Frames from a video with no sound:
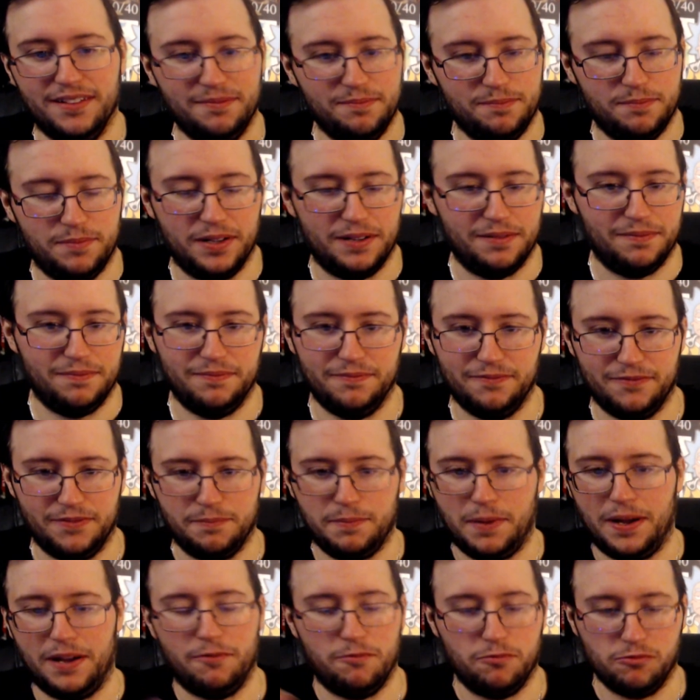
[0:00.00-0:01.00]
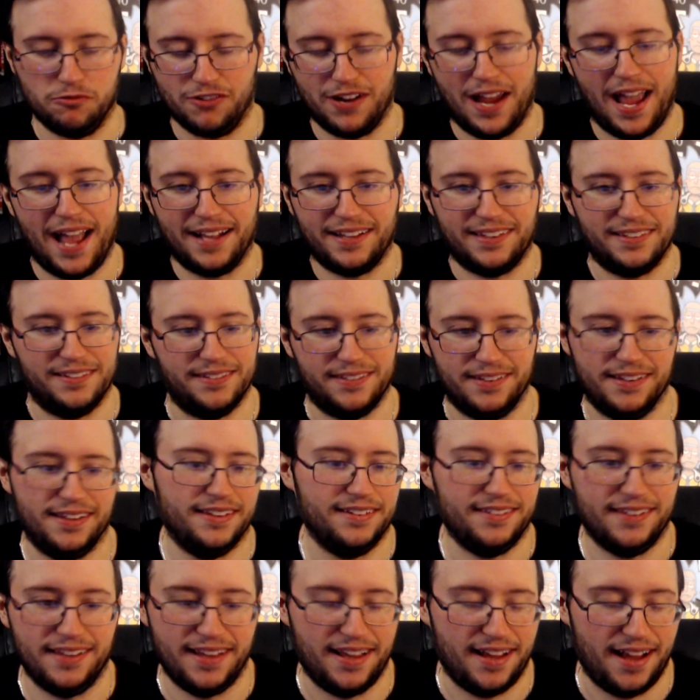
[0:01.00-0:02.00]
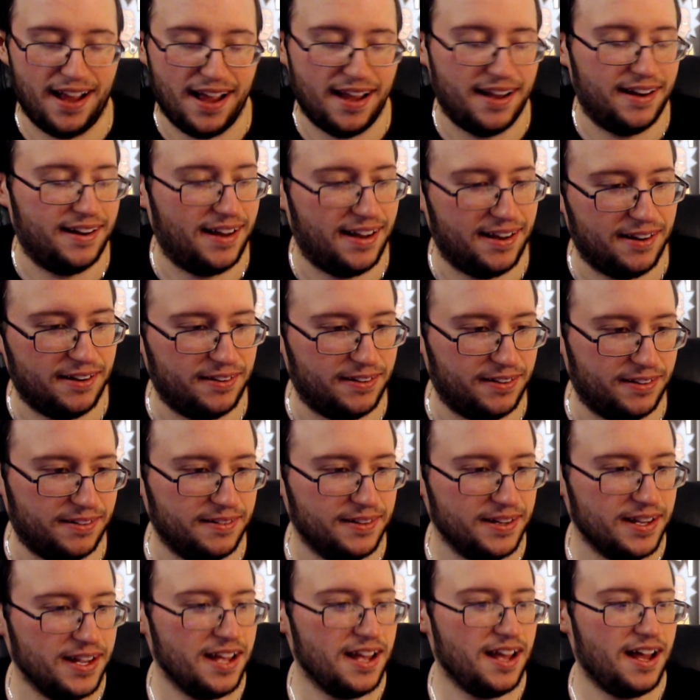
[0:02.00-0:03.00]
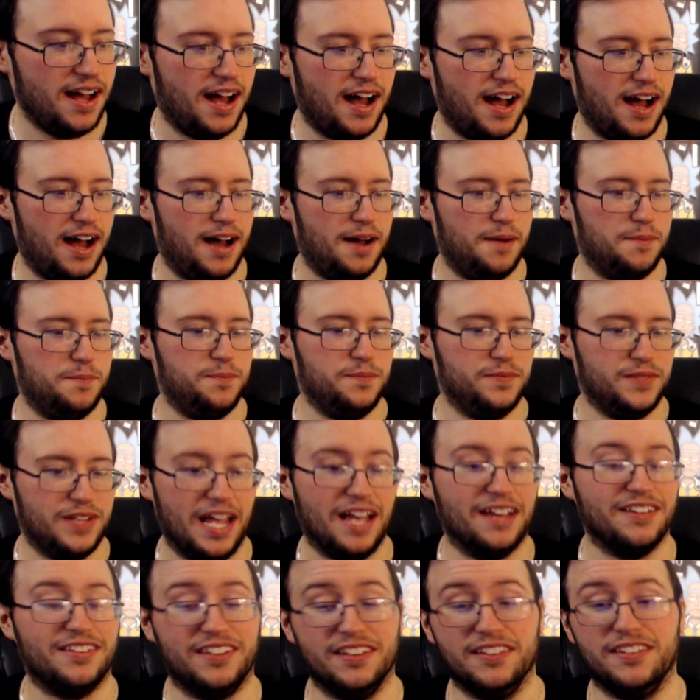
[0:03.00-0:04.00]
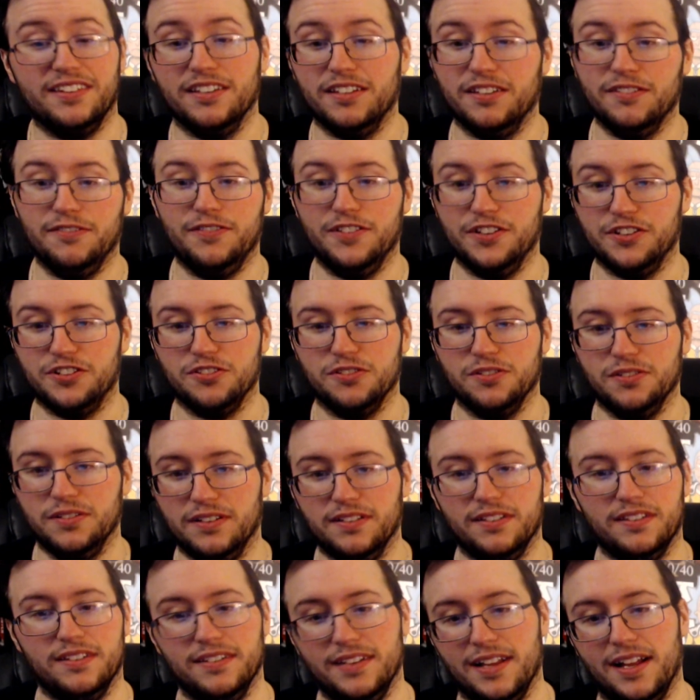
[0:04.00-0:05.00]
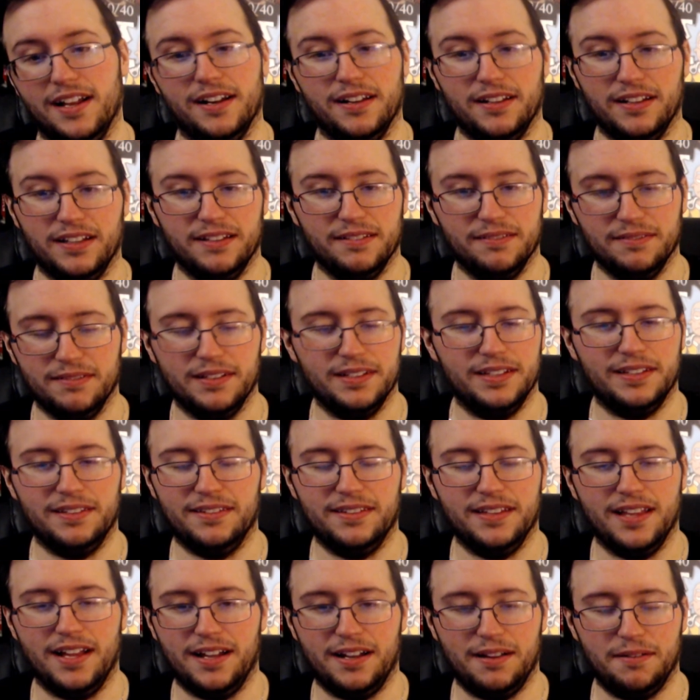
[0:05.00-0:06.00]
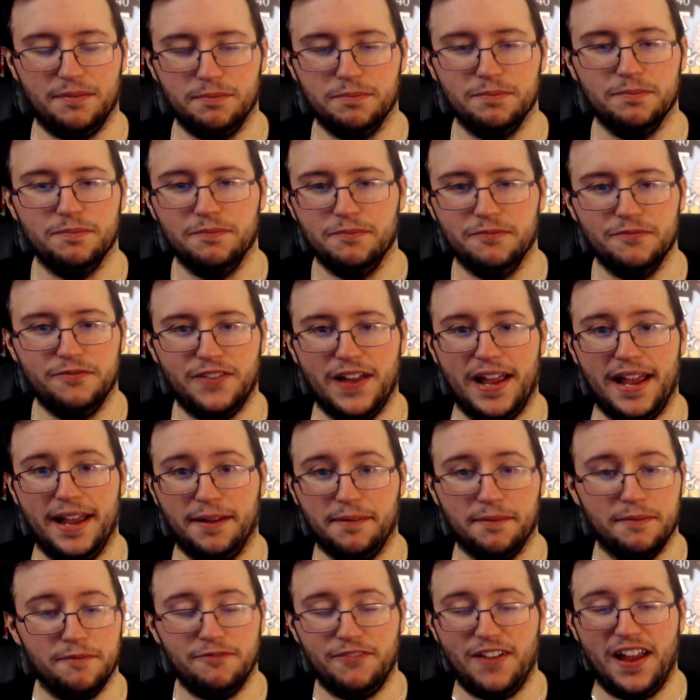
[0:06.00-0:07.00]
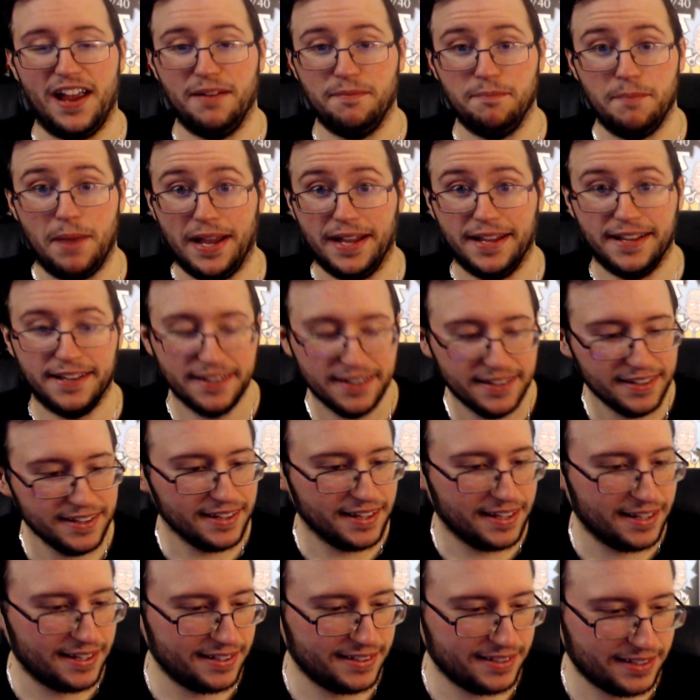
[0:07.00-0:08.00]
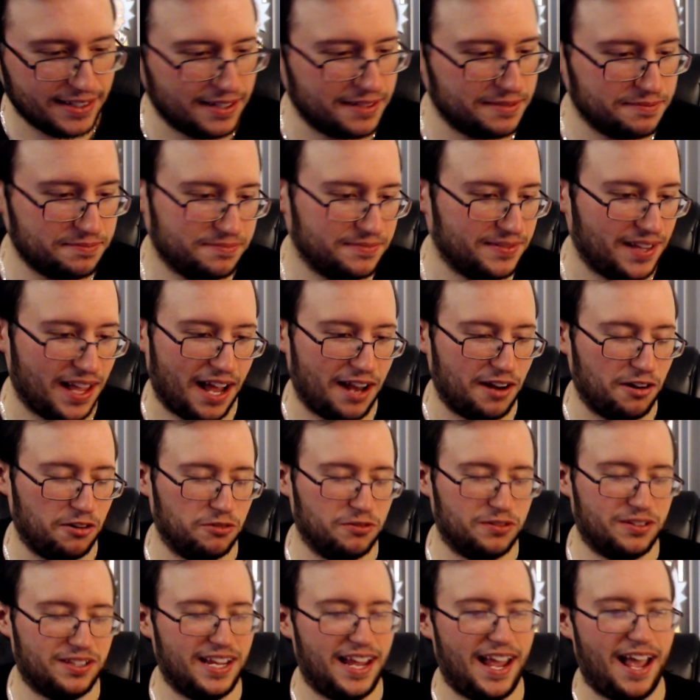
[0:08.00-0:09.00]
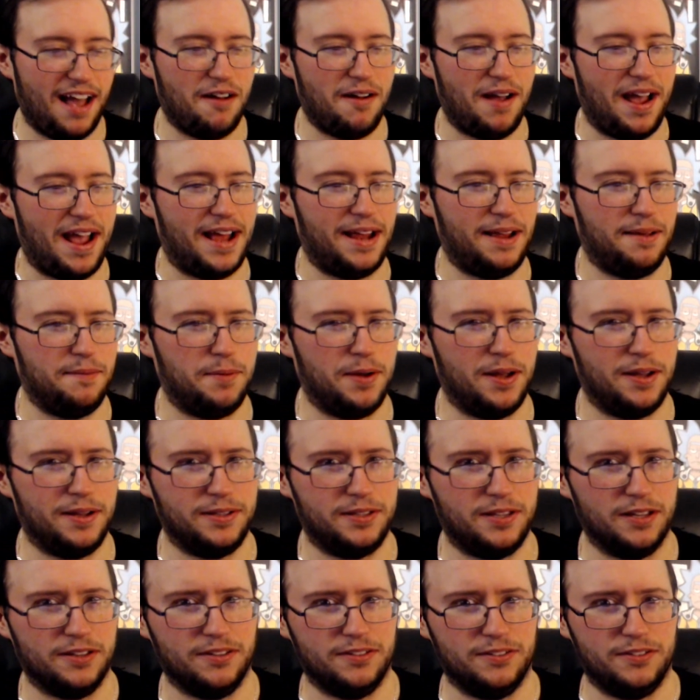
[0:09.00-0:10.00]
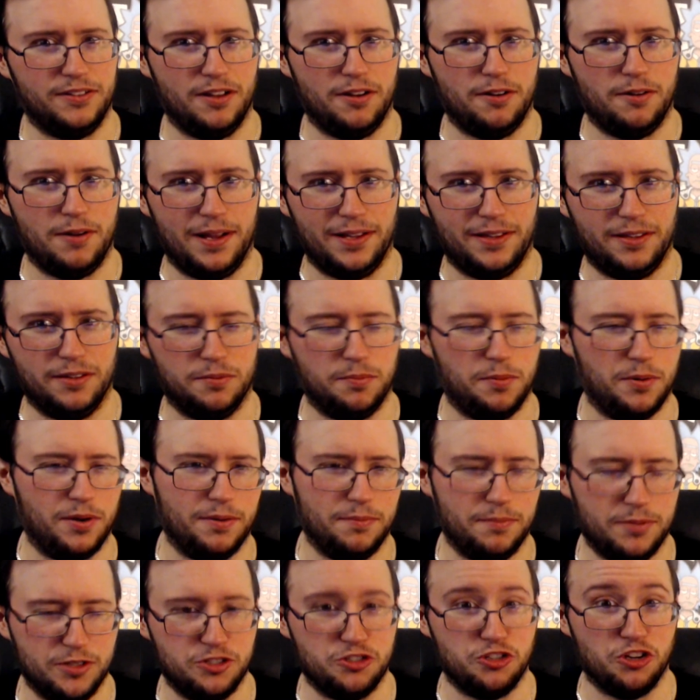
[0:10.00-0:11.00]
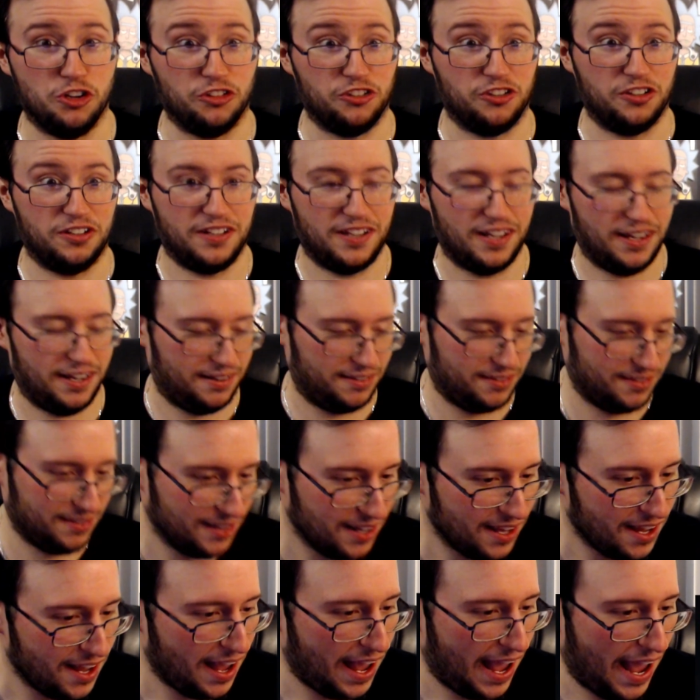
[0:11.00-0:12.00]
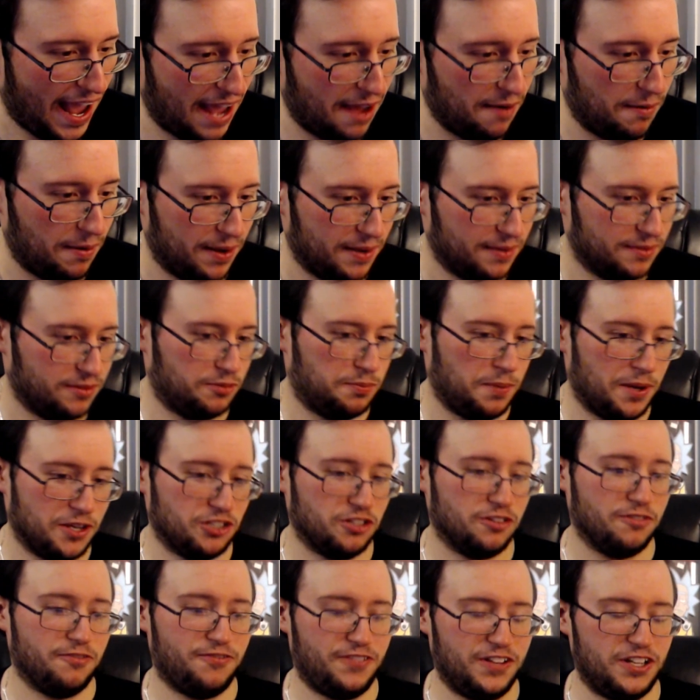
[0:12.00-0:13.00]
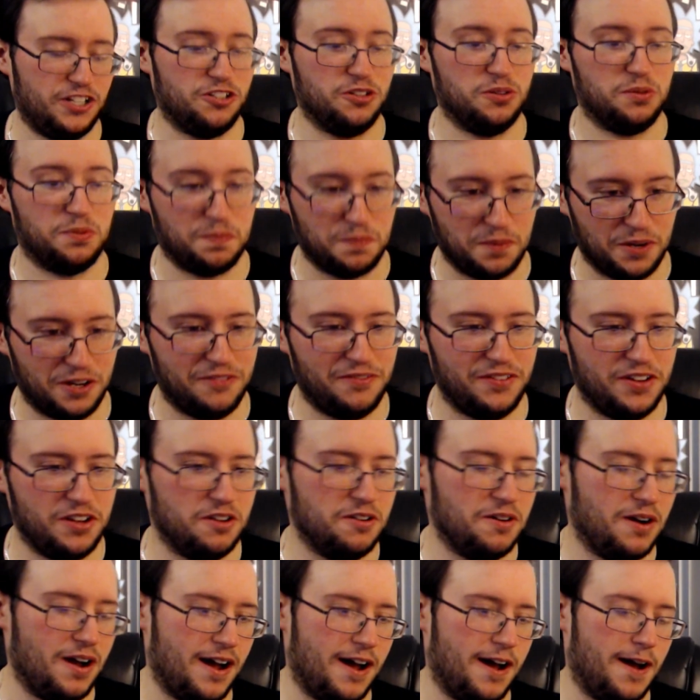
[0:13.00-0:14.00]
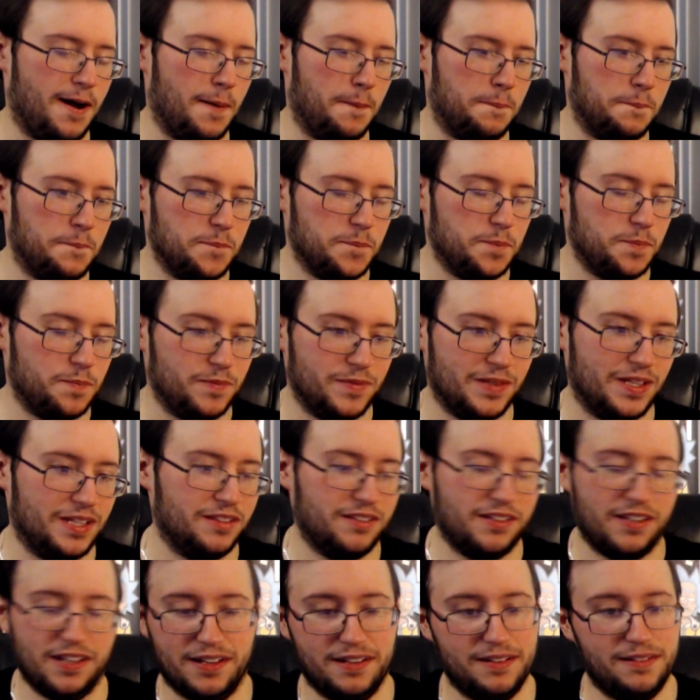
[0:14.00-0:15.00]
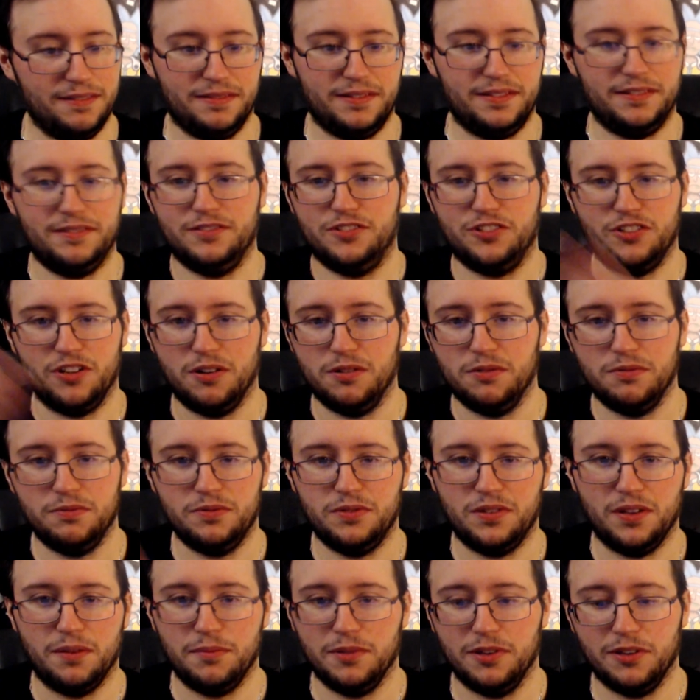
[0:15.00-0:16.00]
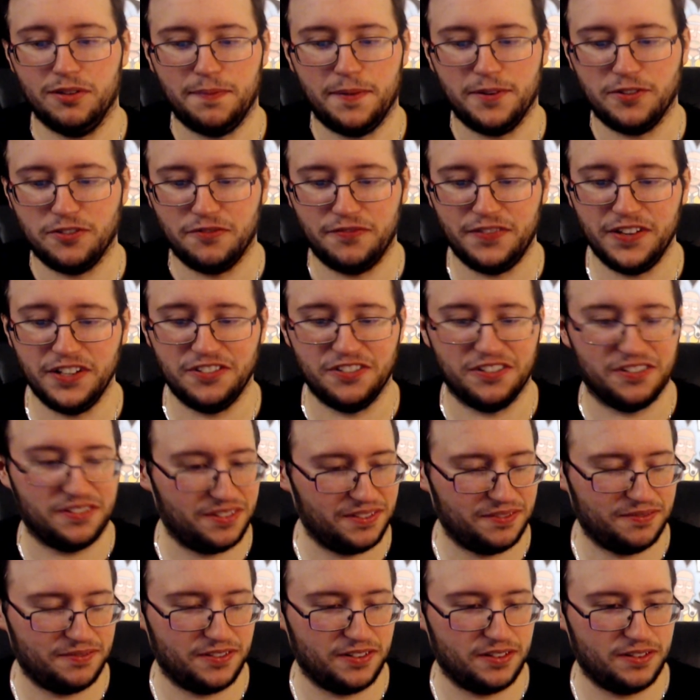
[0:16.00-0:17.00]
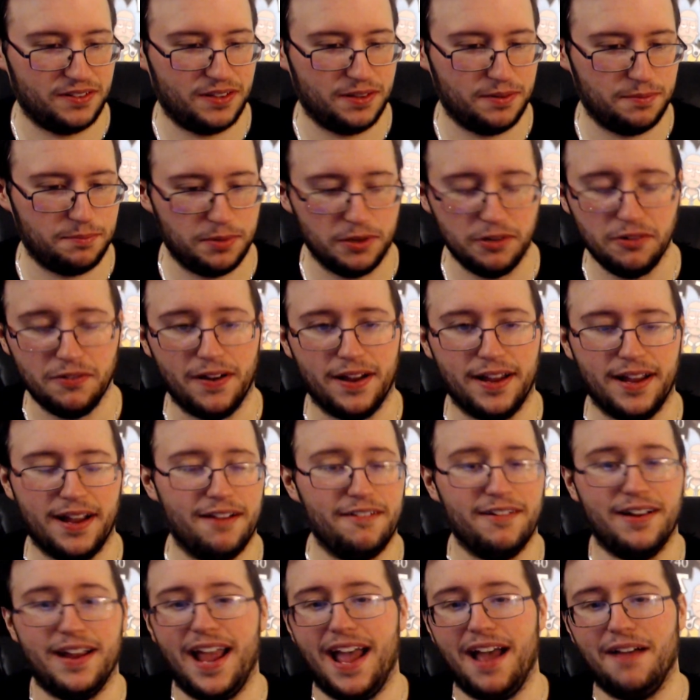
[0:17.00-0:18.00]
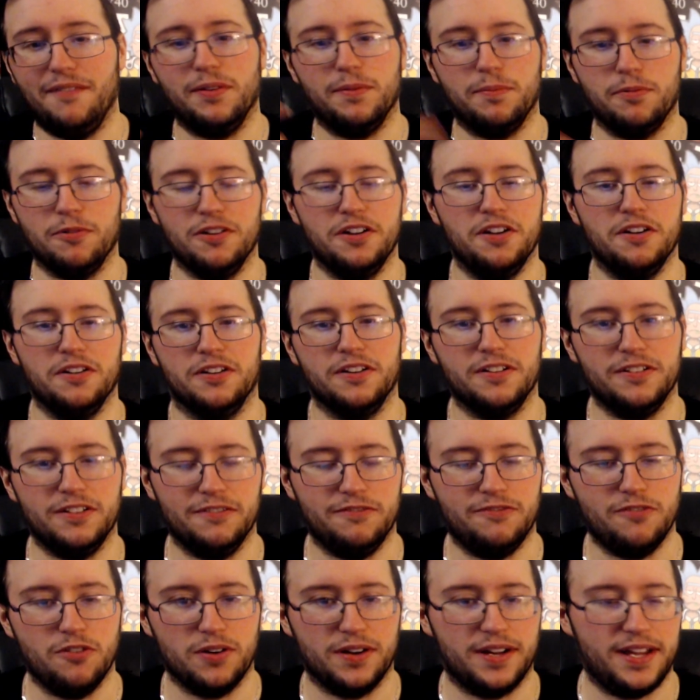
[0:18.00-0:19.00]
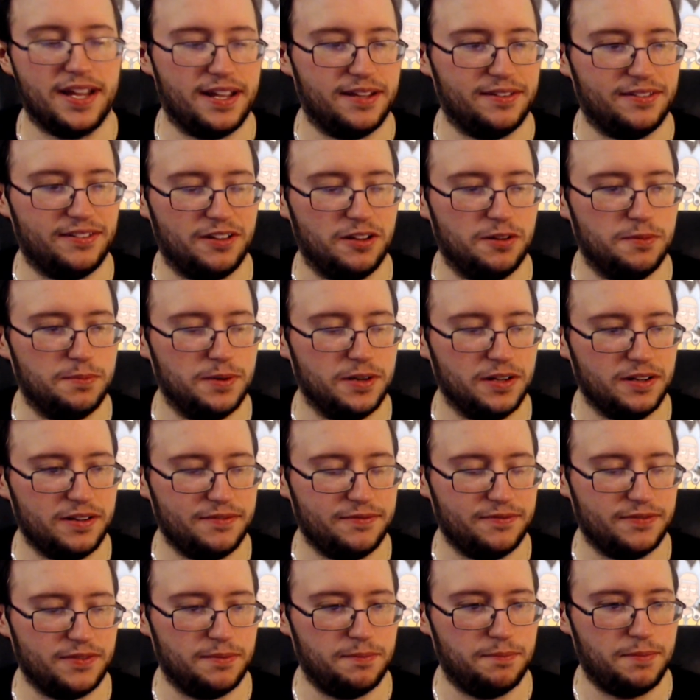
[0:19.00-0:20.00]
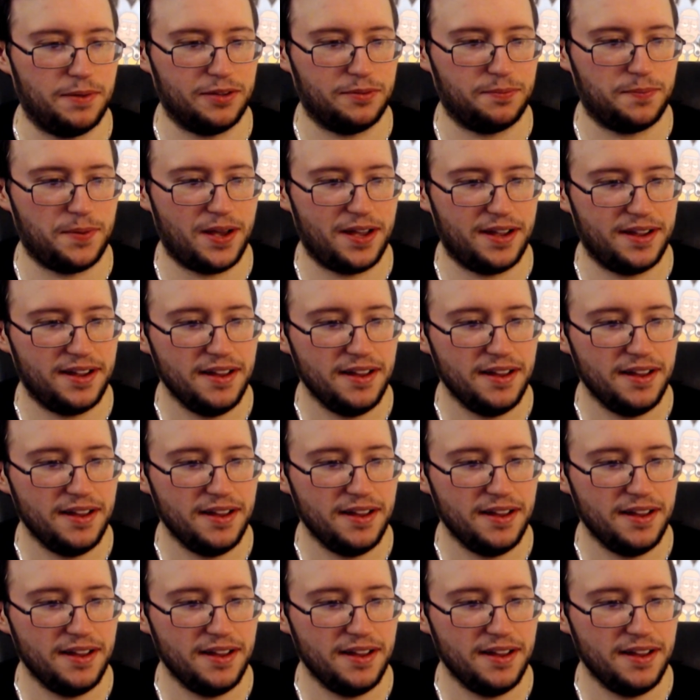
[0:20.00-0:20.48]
but by reacting to this, I don't know. Yes, this is official. This is not a fan make. I don't see how anybody doesn't know at this point, but just in case. Anyway, special features preview. It's gonna show some of the special features for the Blu-ray. I already have it pre-ordered, the 4K Steelbook from Best Buy.